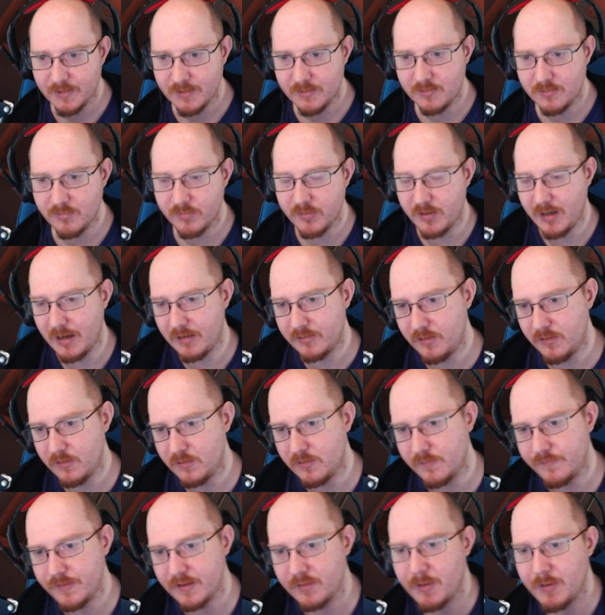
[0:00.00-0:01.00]
Tips on how to use
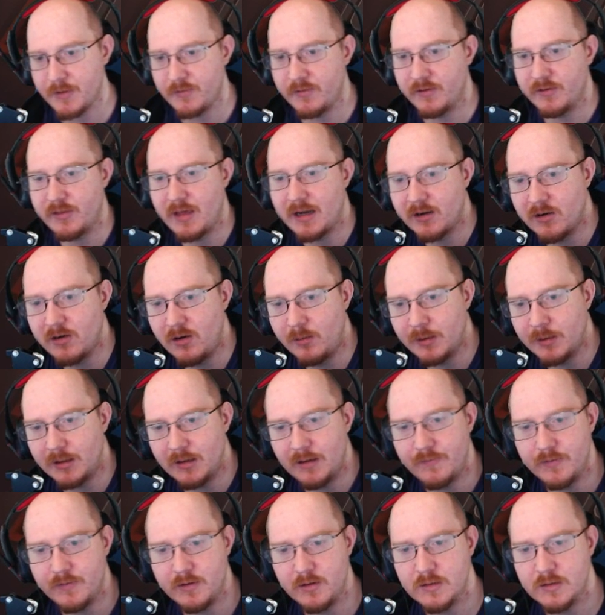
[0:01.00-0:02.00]
Defense Matrix
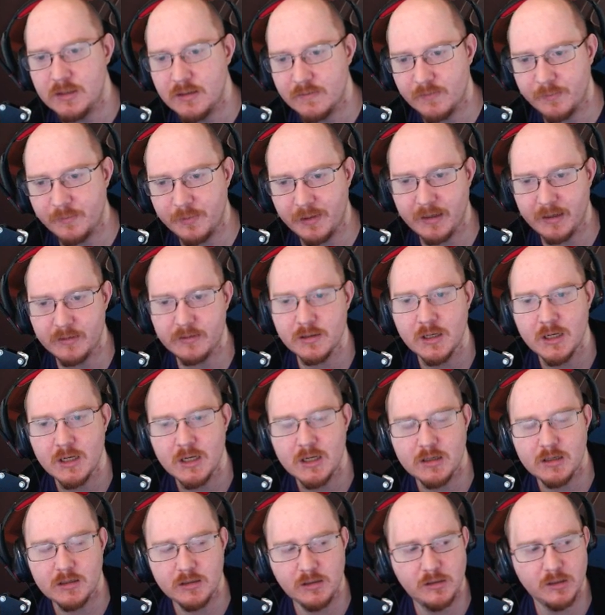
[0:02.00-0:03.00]
economically for new D.Va players.
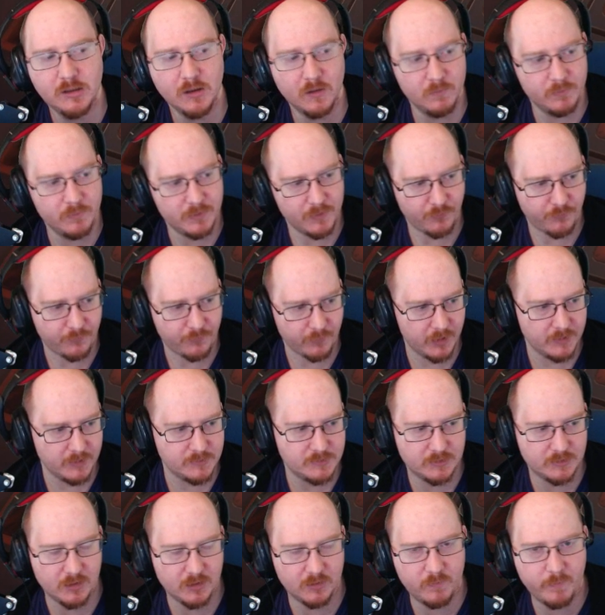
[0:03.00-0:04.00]
Don't be afraid
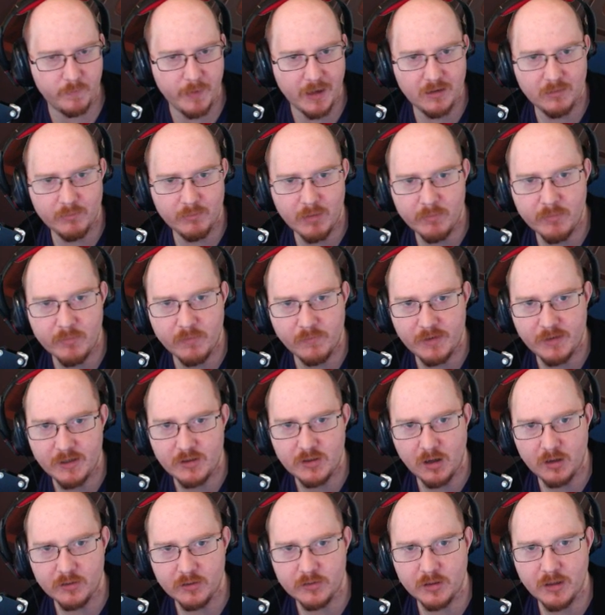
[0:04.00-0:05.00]
to just spend a moment
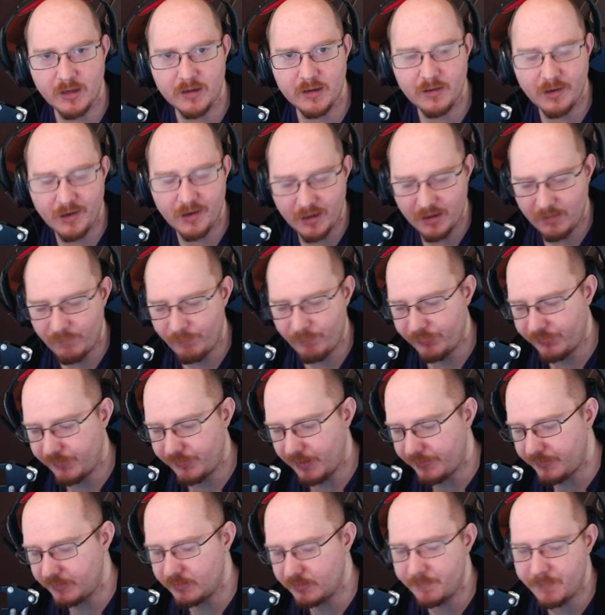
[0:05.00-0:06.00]
recharging it.
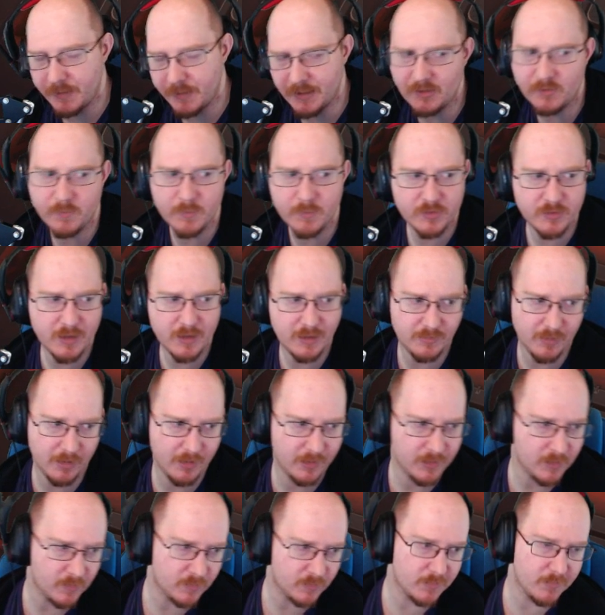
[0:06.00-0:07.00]
I think the biggest mistake that
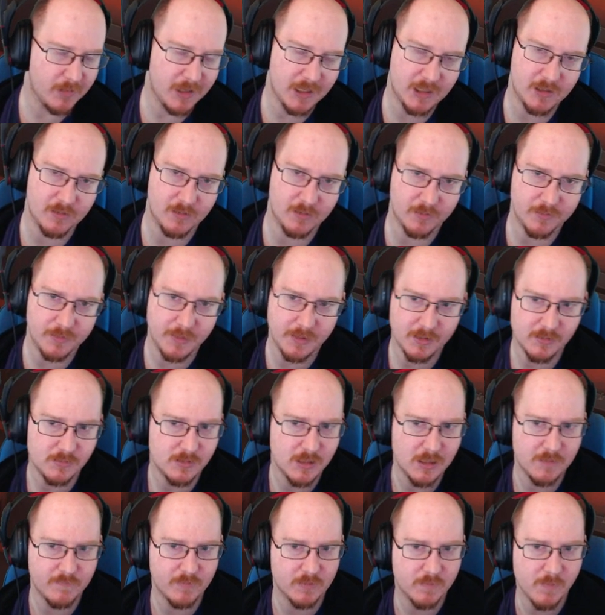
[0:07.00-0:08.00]
I used to make, and I think
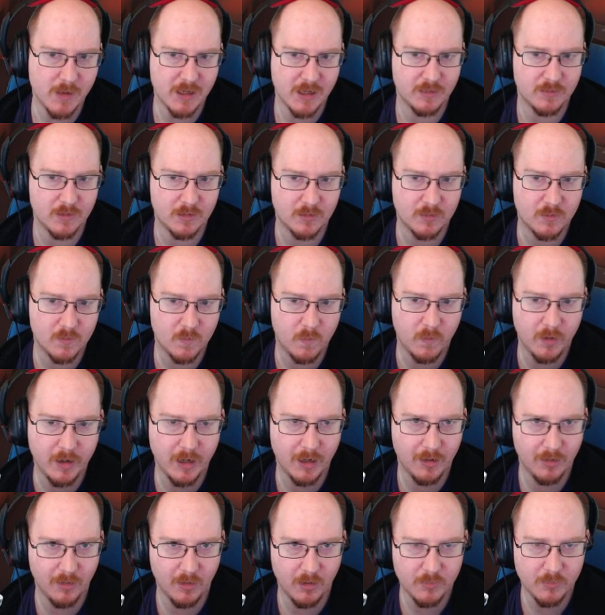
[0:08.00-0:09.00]
D.Vas make this quite
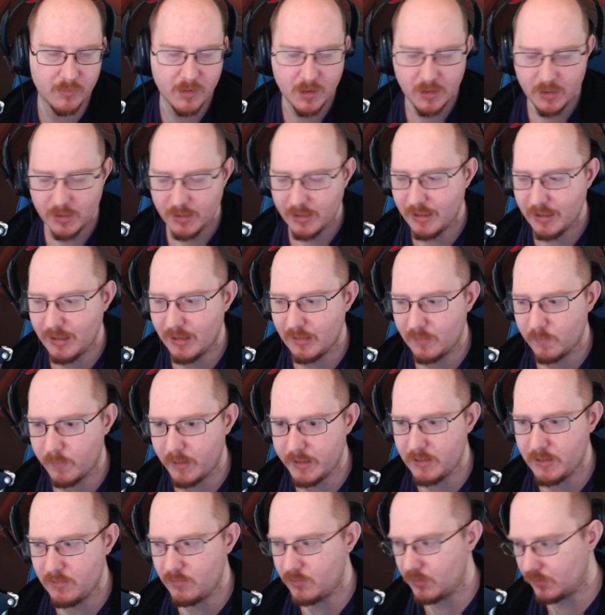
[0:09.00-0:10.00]
a lot, is where
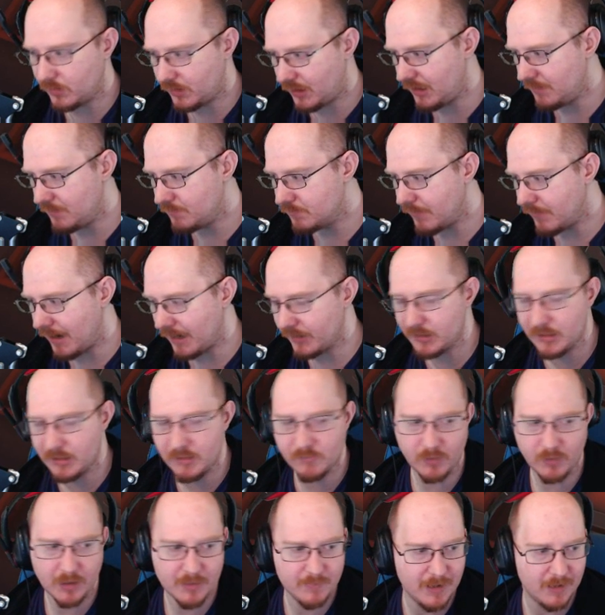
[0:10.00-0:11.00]
you just keep
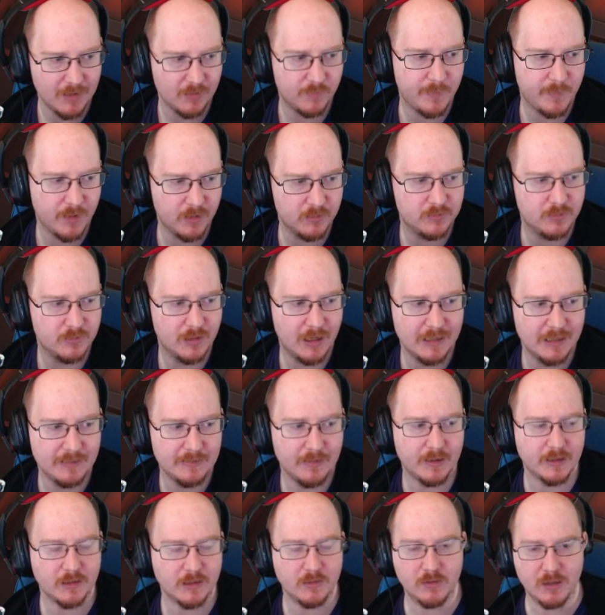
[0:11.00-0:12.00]
mashing right mouse button and
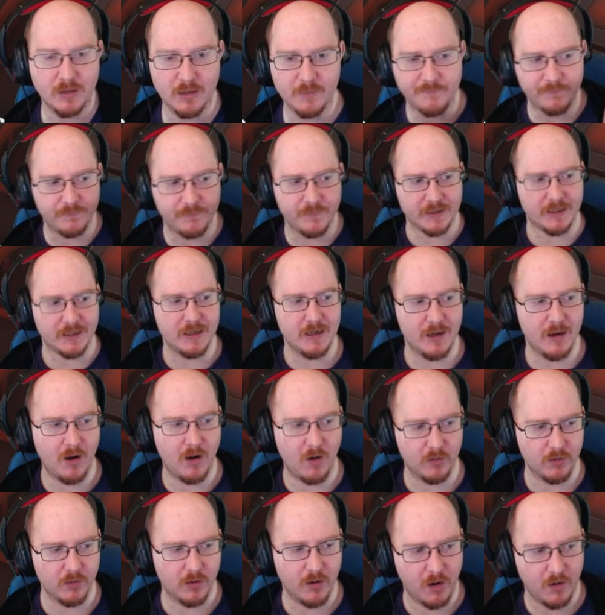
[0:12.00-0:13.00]
like you keep flicking it
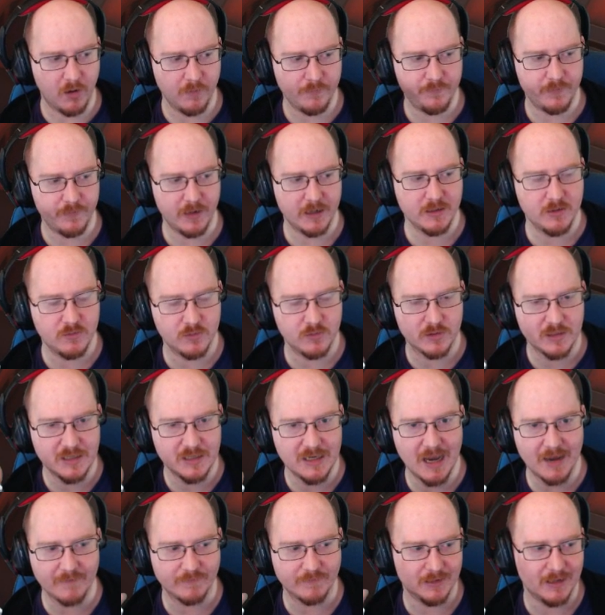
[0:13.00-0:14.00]
on and off and you just
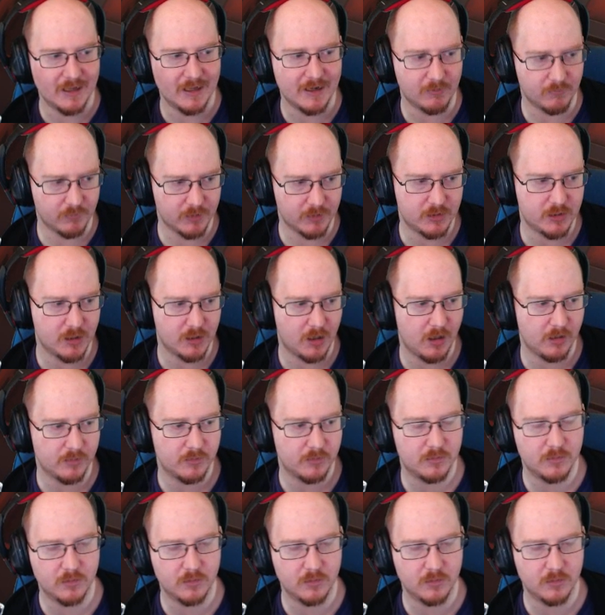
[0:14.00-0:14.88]
never let it recharge.